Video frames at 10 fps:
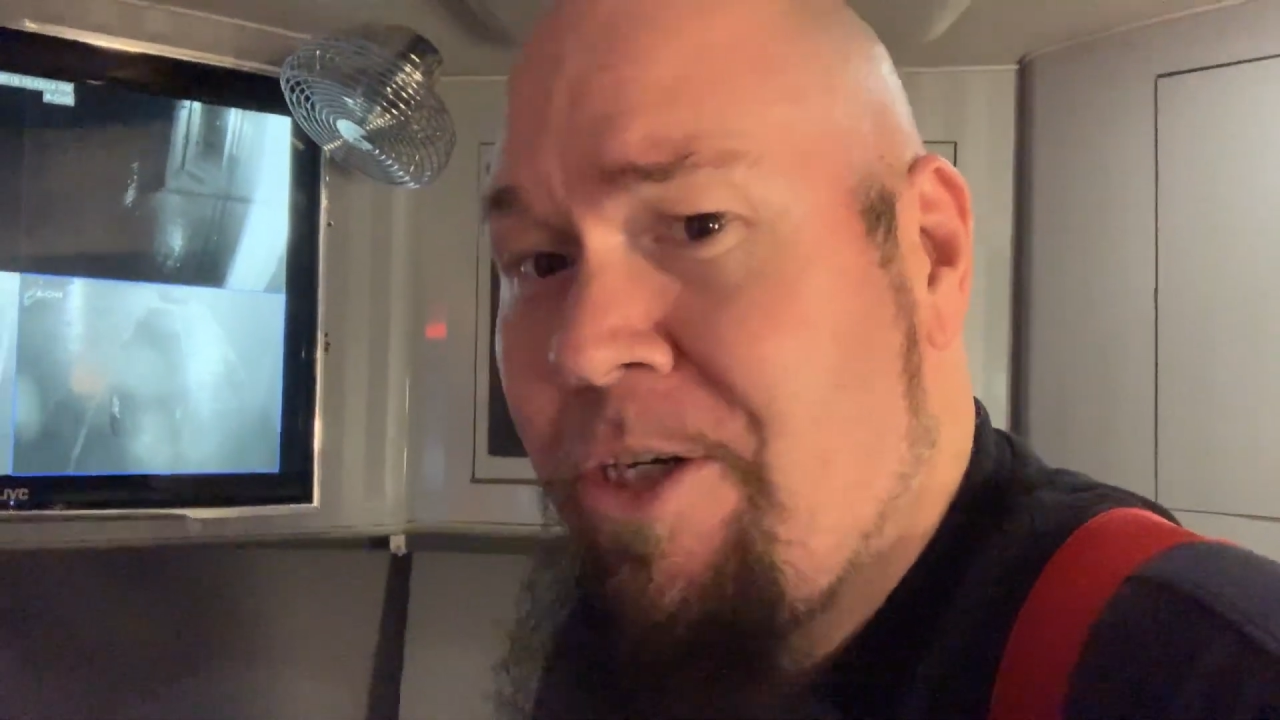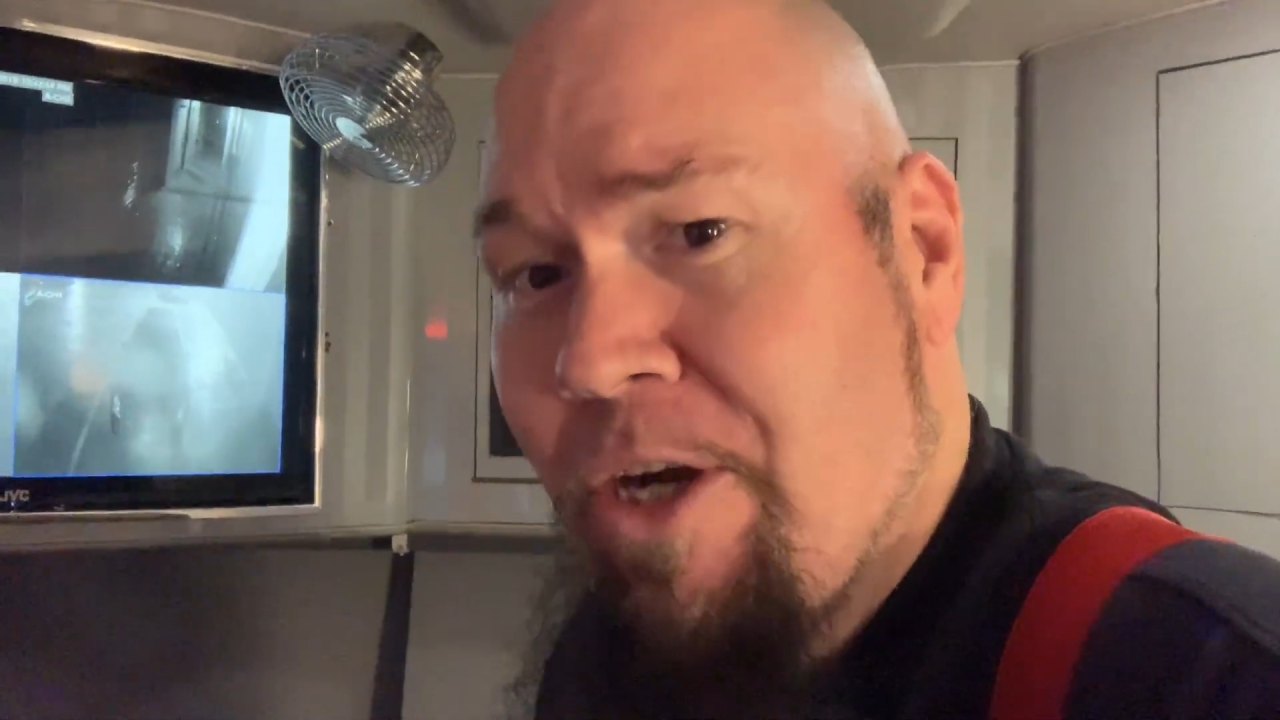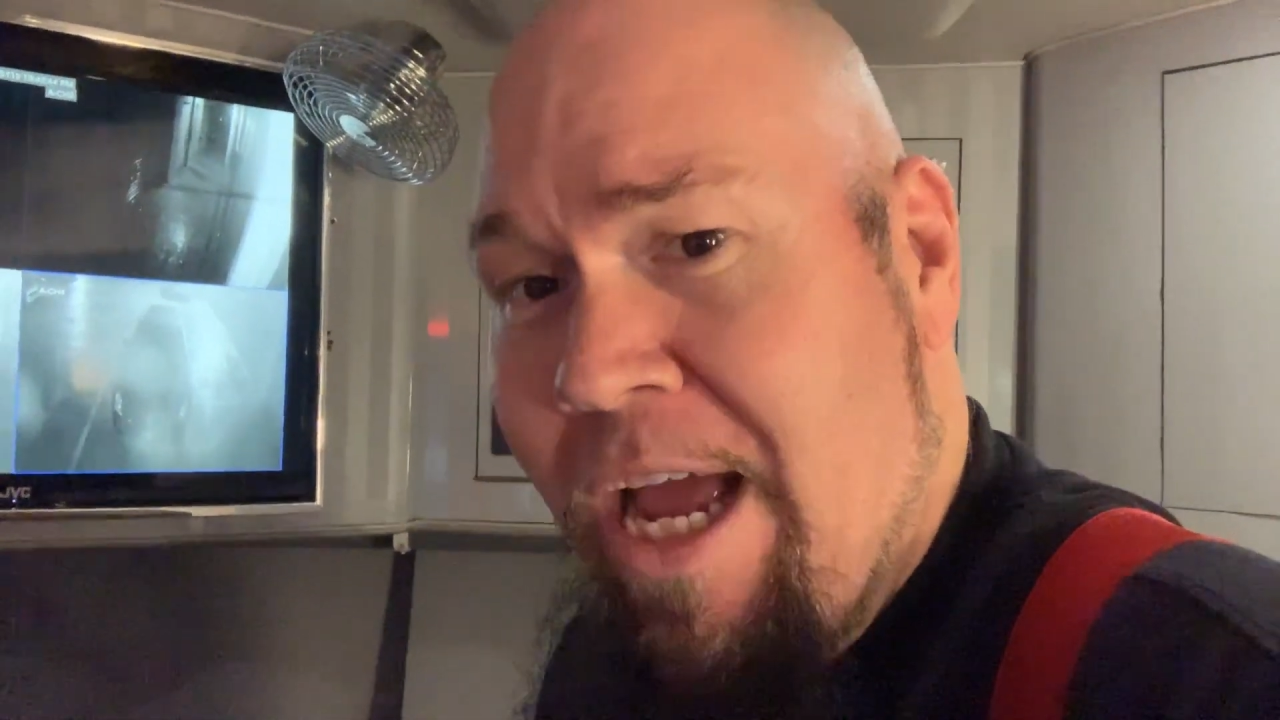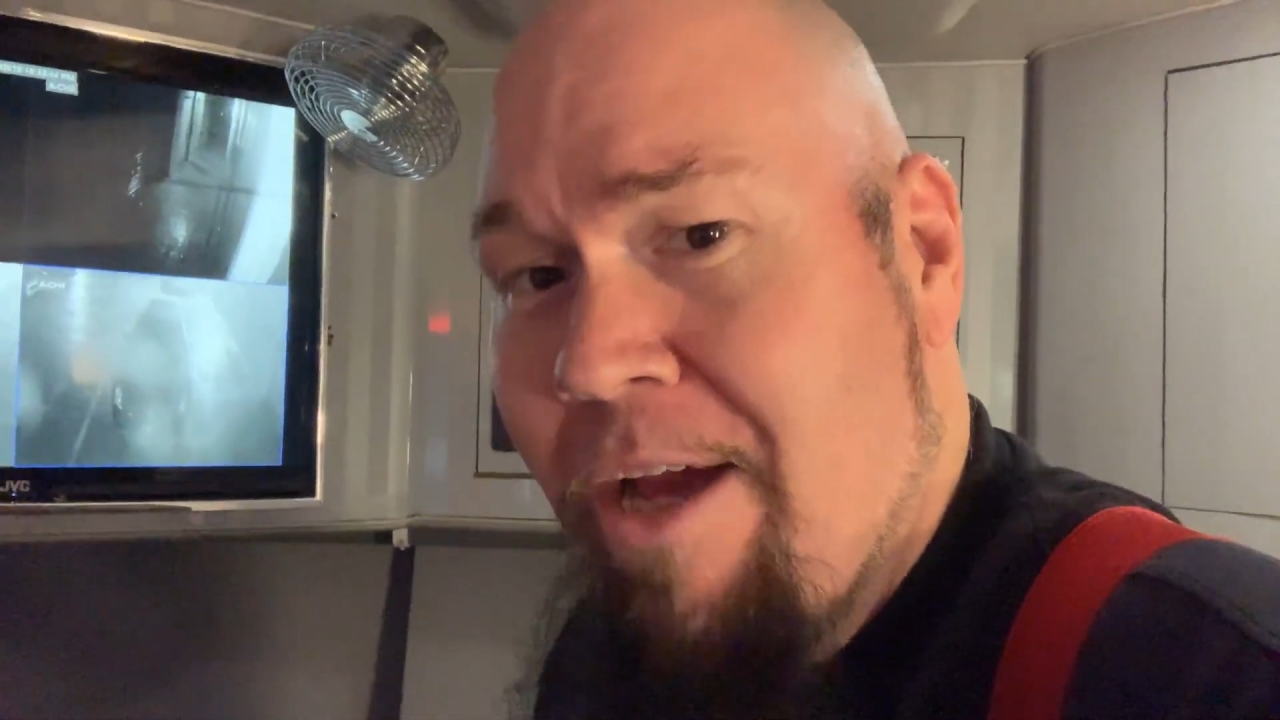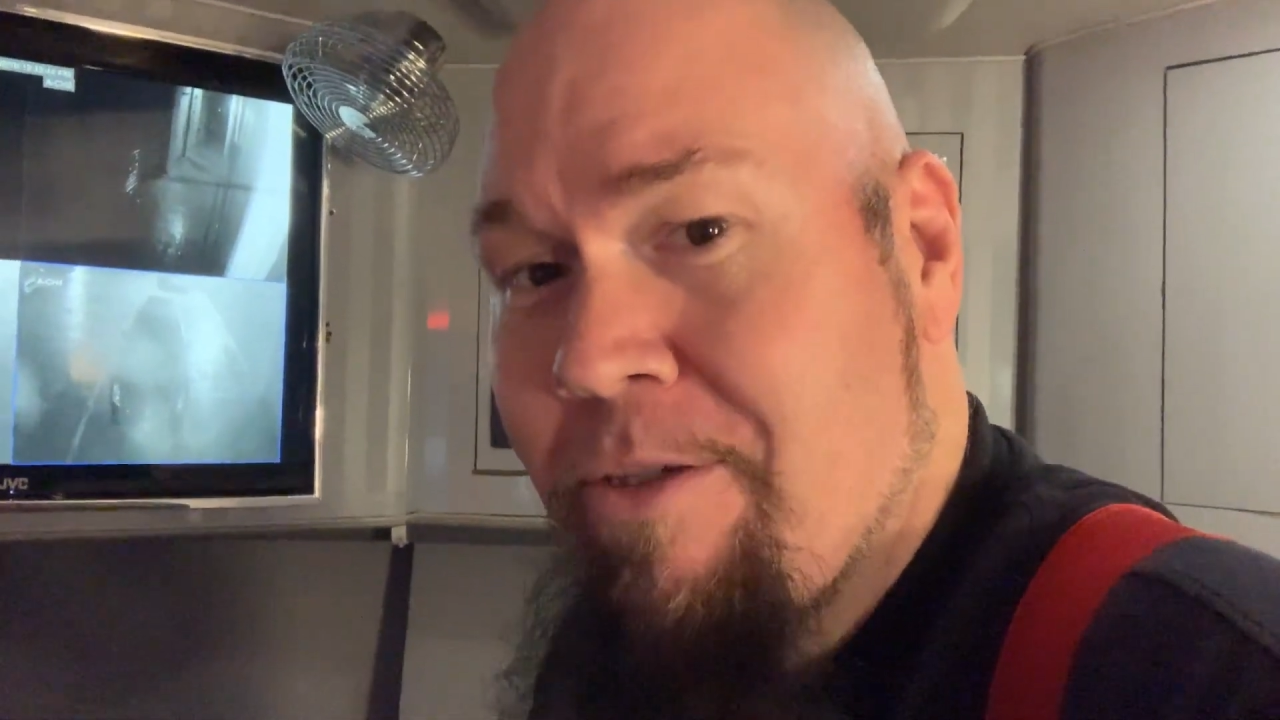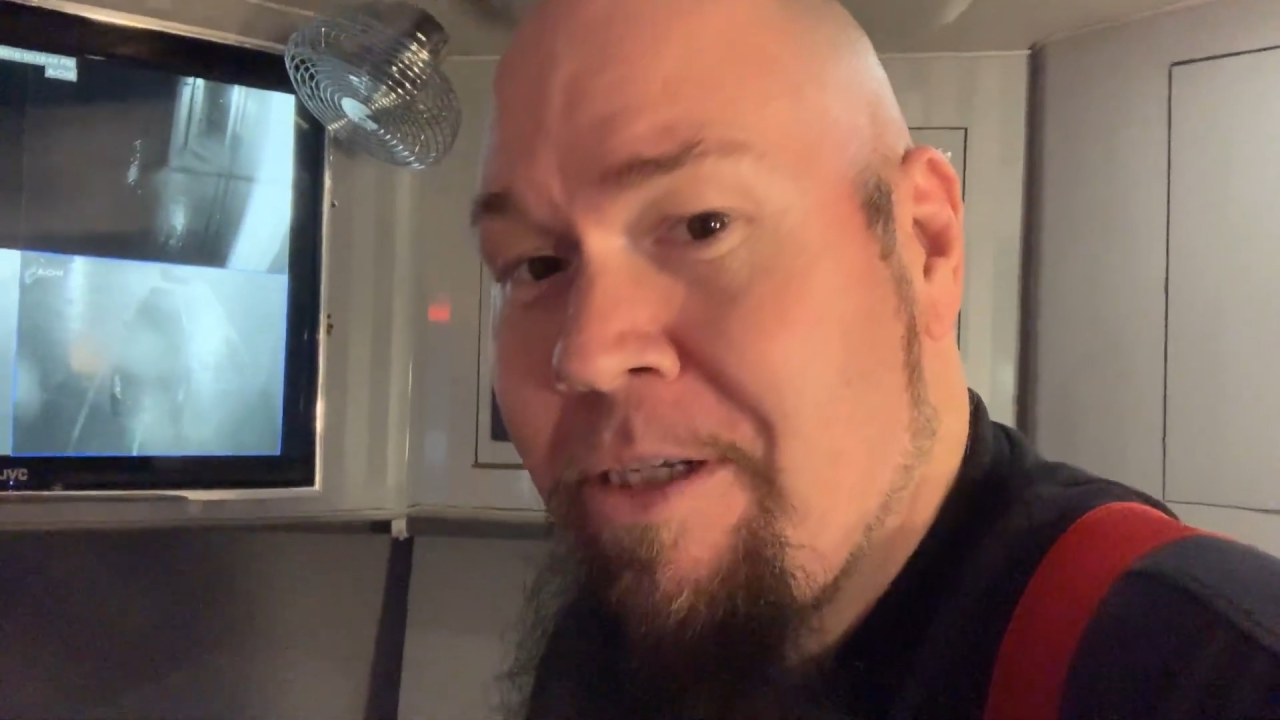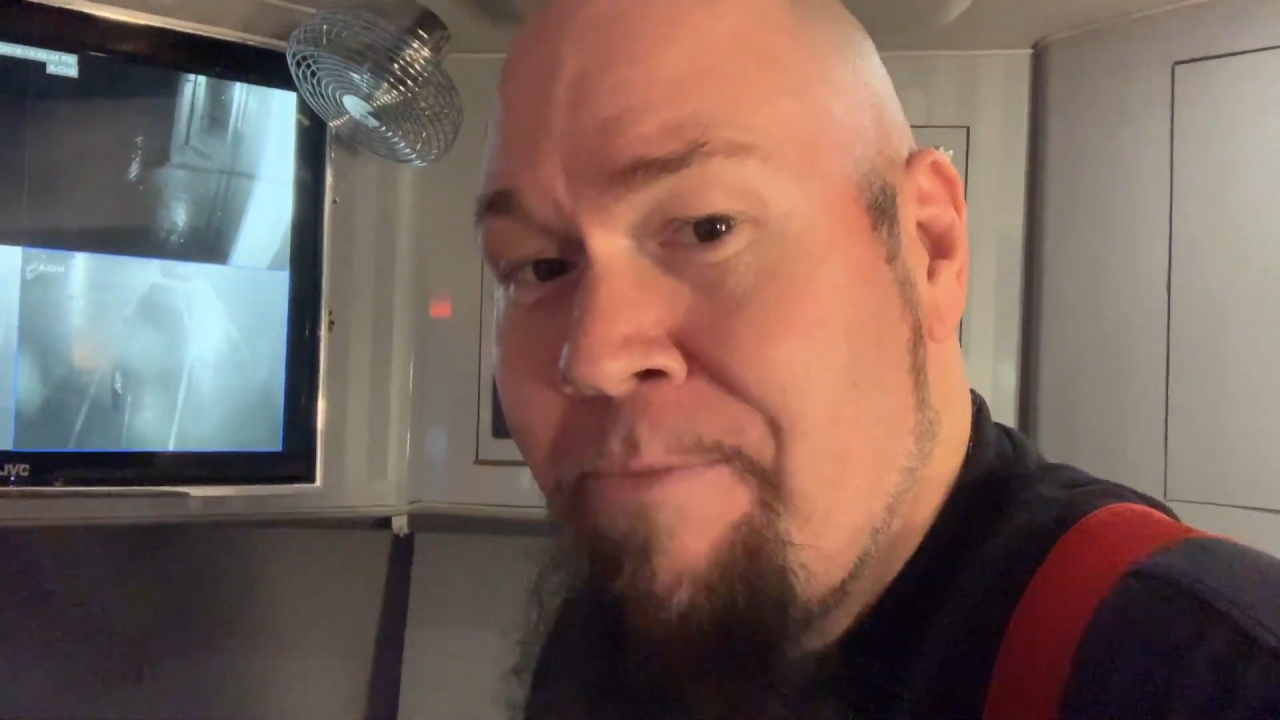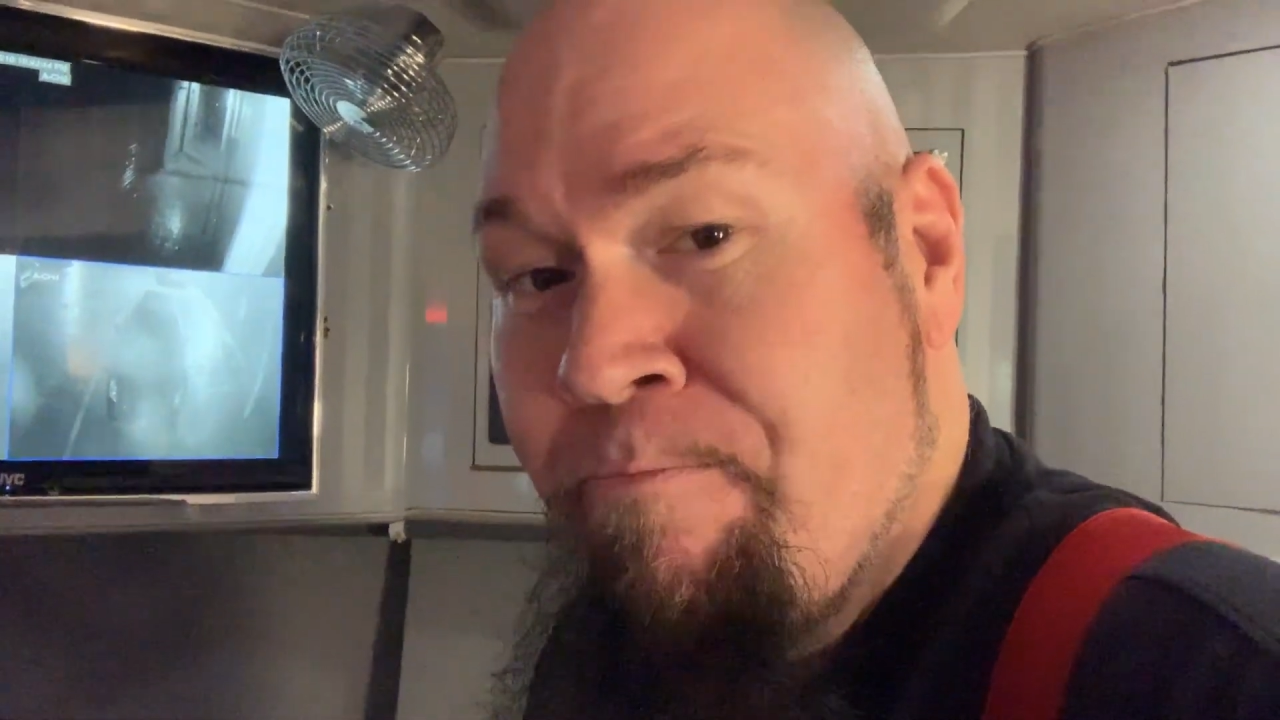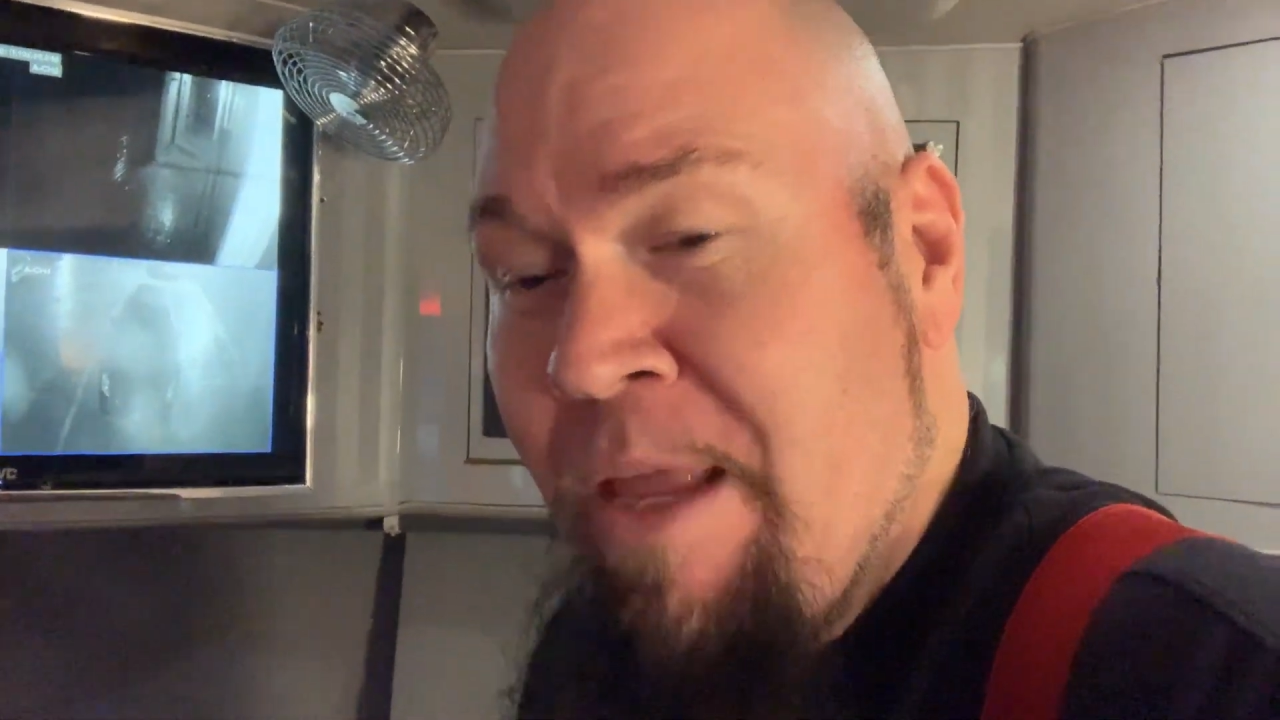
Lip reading: at your house.